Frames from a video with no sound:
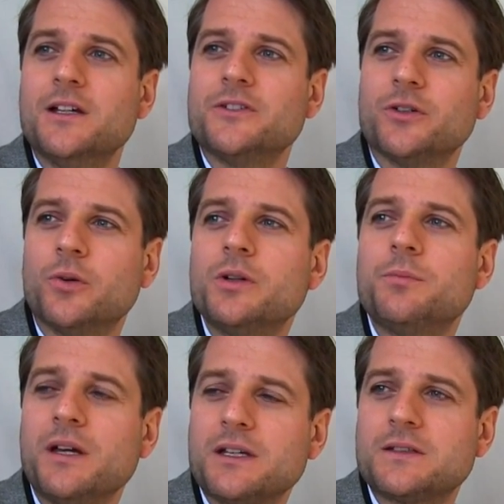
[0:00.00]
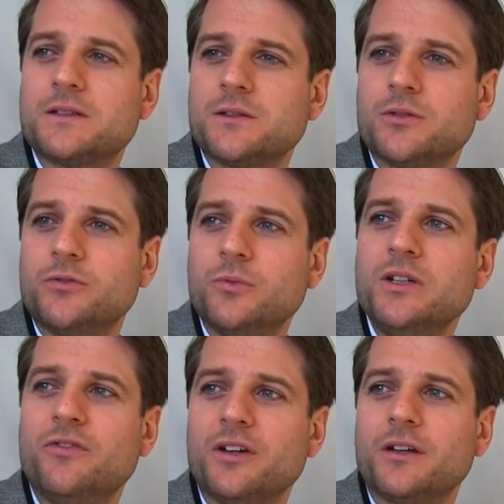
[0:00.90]
So it makes,
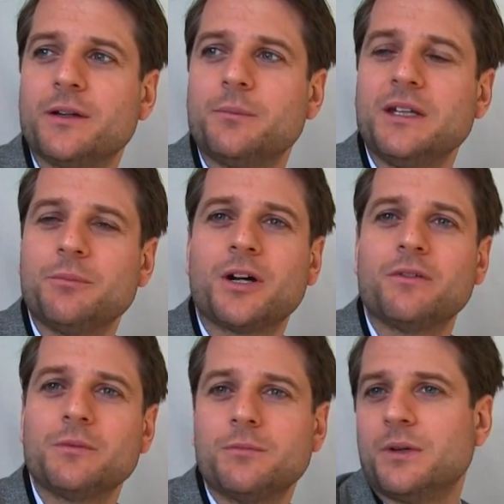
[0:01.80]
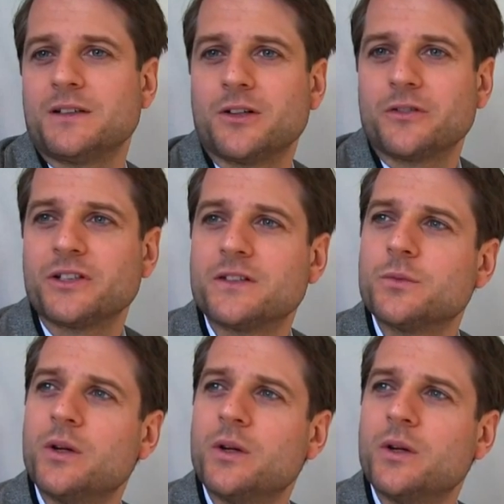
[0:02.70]
we feel that being private makes a lot of sense.